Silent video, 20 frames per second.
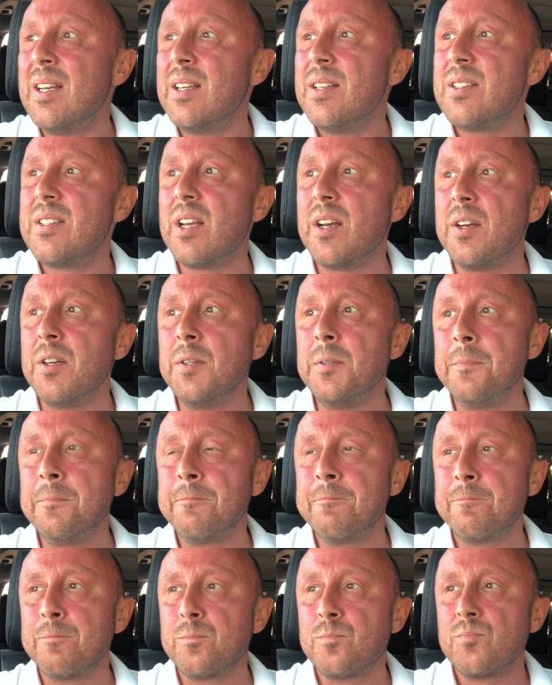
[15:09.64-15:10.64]
So,
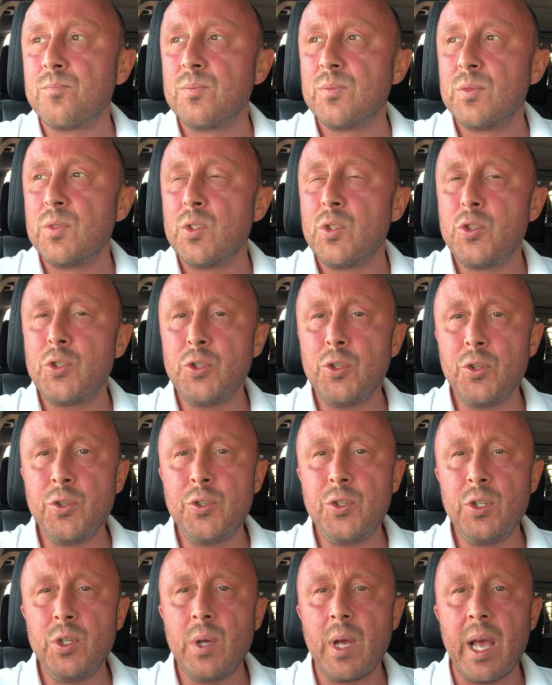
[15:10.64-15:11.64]

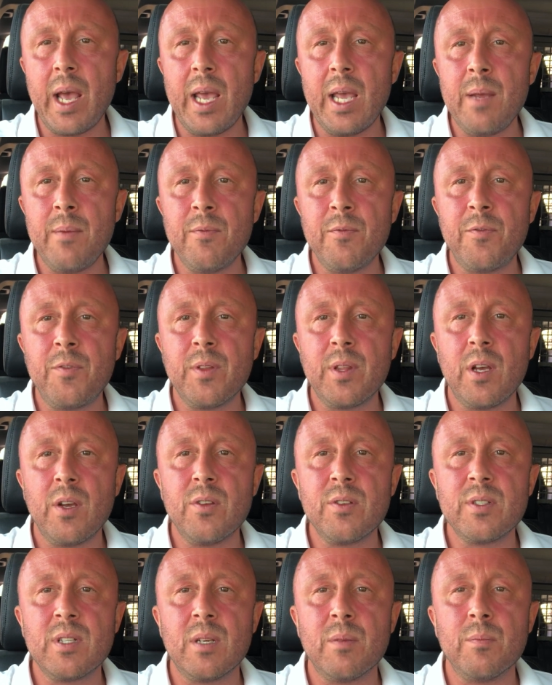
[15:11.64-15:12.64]
should you aim for
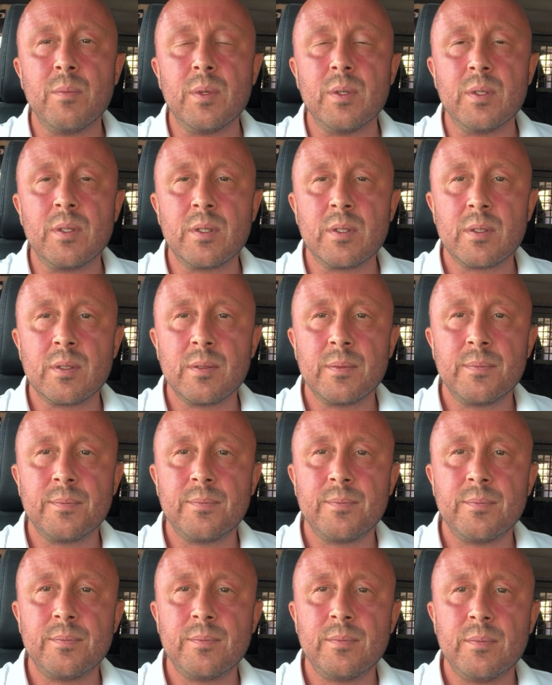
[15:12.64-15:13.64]
those numbers?
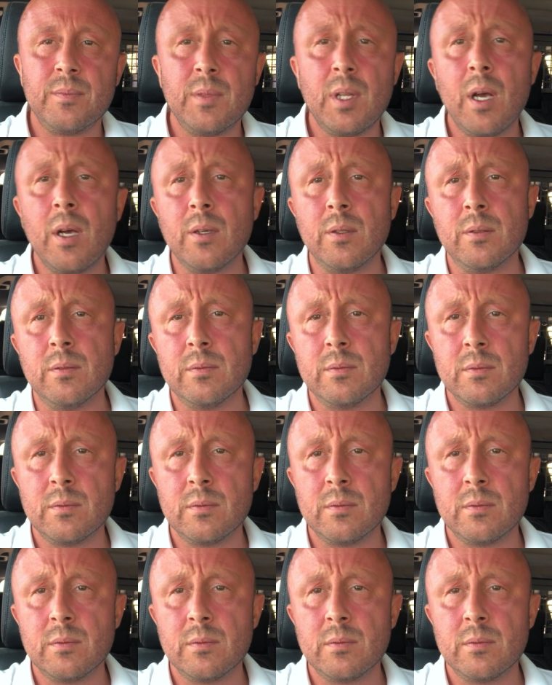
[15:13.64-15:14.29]
No.